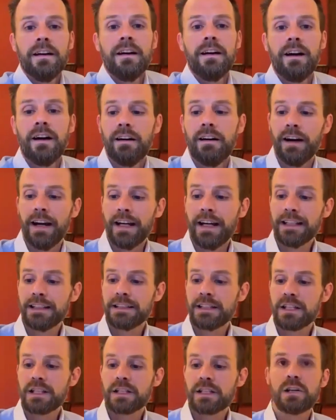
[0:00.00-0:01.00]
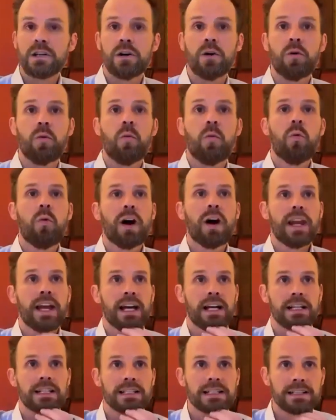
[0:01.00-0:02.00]
All right, so what
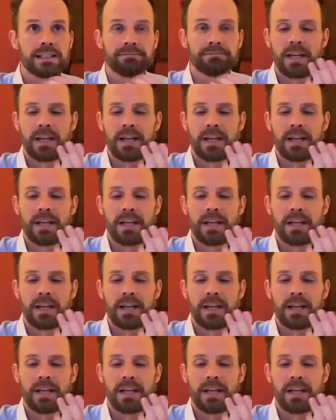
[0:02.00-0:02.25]
else?